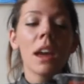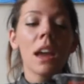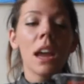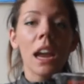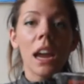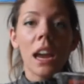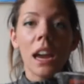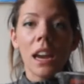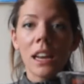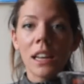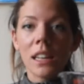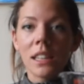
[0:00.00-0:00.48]

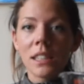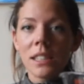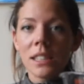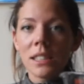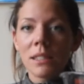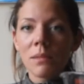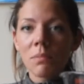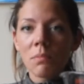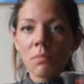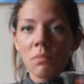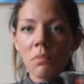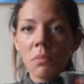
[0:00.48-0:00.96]
and
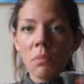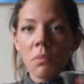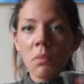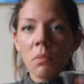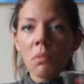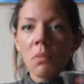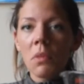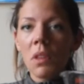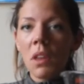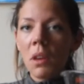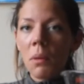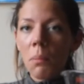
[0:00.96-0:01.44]
it's
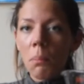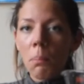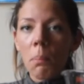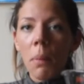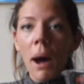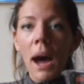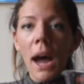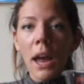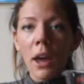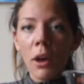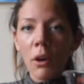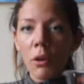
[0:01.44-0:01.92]

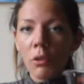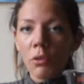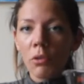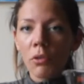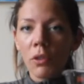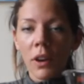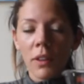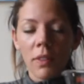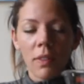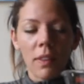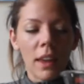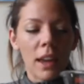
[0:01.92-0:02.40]

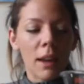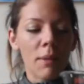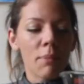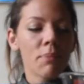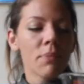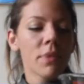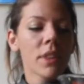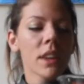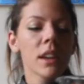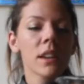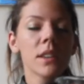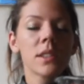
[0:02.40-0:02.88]
bio-friendly.
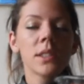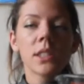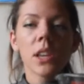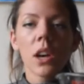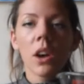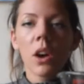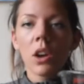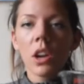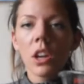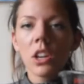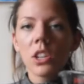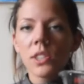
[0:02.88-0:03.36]

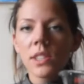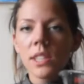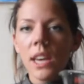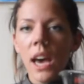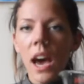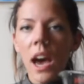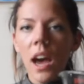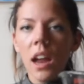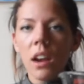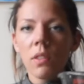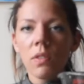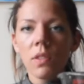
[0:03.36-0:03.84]
So you just
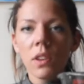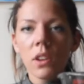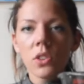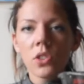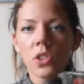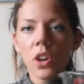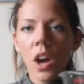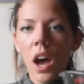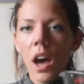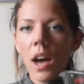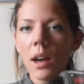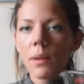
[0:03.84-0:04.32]
add a few
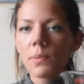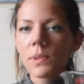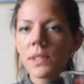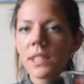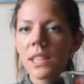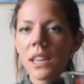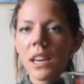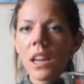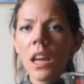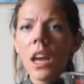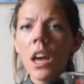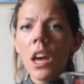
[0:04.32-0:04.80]
drops,
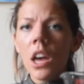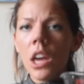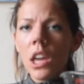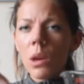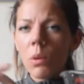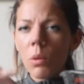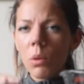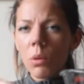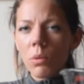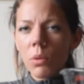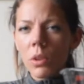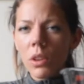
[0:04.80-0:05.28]
and
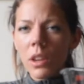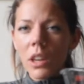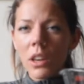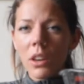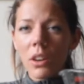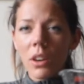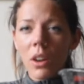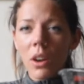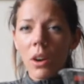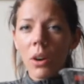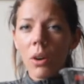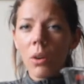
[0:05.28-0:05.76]
you won't
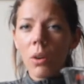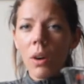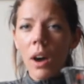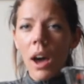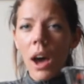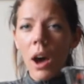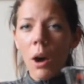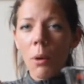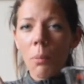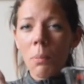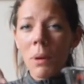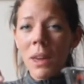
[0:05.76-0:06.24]
really know
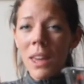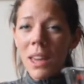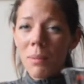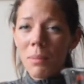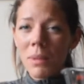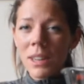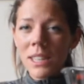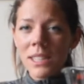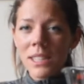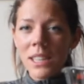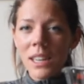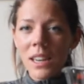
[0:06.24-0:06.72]
how
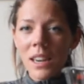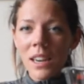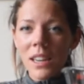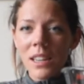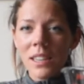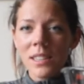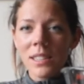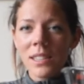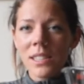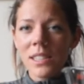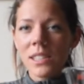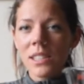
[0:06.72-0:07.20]
pigmented it
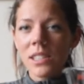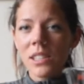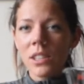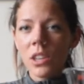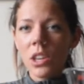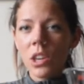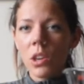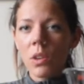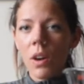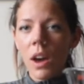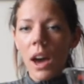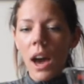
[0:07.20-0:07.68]
is until
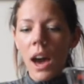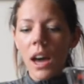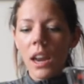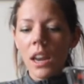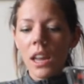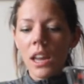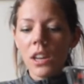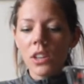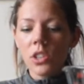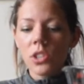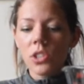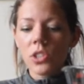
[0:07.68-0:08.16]
you add
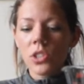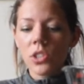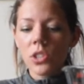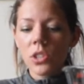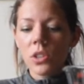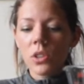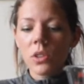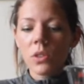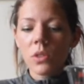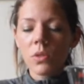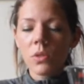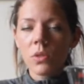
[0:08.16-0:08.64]
it
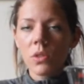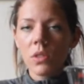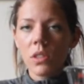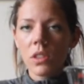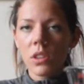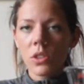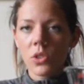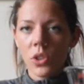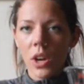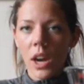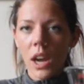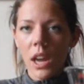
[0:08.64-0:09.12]
to
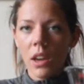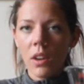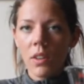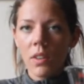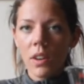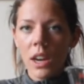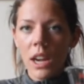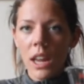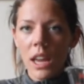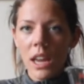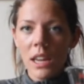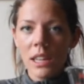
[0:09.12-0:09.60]
the dry
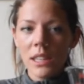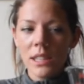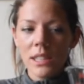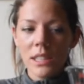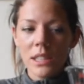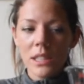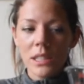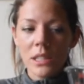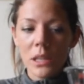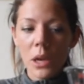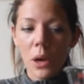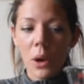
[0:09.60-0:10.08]
ingredients.
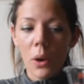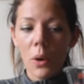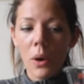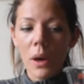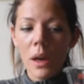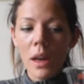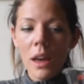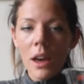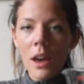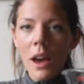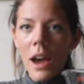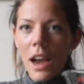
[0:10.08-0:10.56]
And so
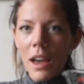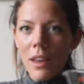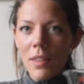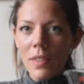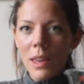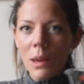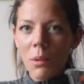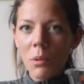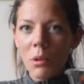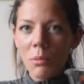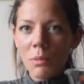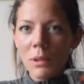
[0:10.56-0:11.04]
I
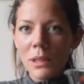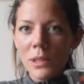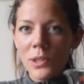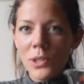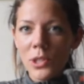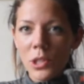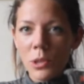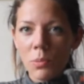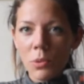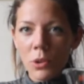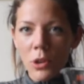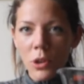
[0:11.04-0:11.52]
think I'm going to be
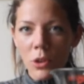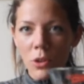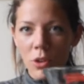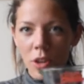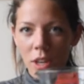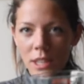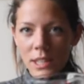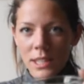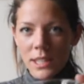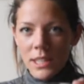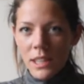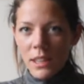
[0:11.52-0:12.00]
super
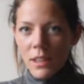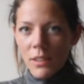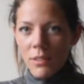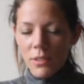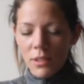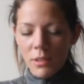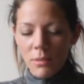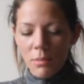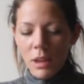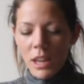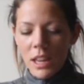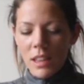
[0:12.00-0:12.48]
aggressive
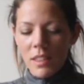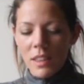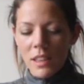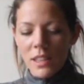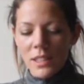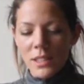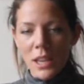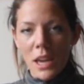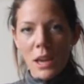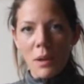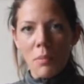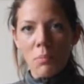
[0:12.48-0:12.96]
and make
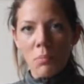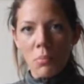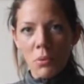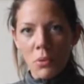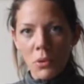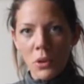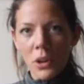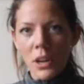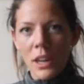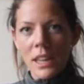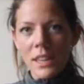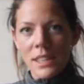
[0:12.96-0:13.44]
these like
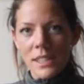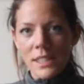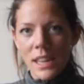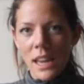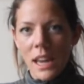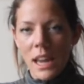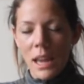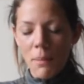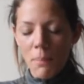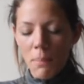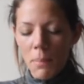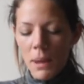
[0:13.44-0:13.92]
pretty
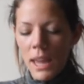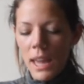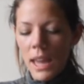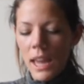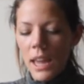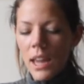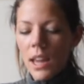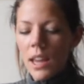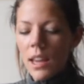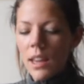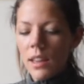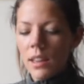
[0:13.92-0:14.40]
dang
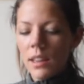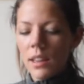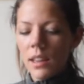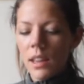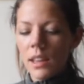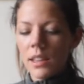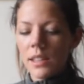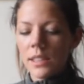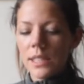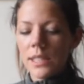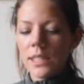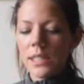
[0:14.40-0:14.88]
pink,
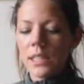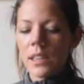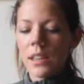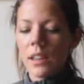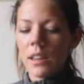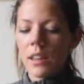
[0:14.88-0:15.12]
because